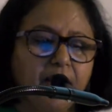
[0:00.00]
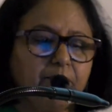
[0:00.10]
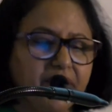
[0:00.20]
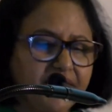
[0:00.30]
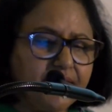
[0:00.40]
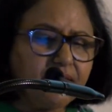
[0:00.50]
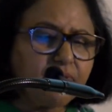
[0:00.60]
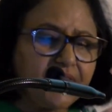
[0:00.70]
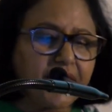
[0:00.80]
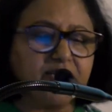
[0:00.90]
But here
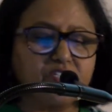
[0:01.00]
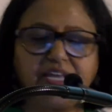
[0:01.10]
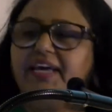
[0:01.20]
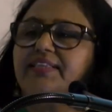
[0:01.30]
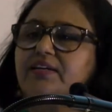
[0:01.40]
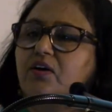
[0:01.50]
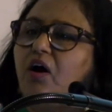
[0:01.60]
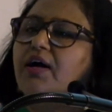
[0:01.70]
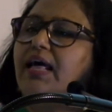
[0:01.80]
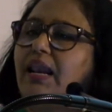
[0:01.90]
we can say that
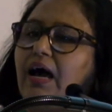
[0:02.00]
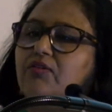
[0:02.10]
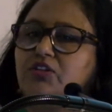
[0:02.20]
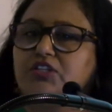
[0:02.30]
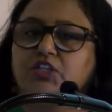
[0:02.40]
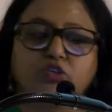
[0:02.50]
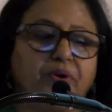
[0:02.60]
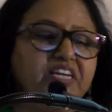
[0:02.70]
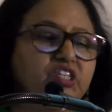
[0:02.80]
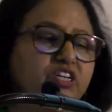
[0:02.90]
God allowed the
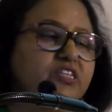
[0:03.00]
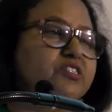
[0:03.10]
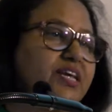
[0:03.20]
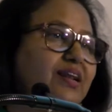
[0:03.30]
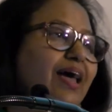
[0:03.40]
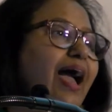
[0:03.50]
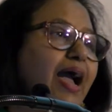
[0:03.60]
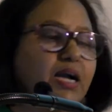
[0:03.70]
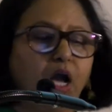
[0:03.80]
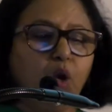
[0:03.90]
situation in Ziklag.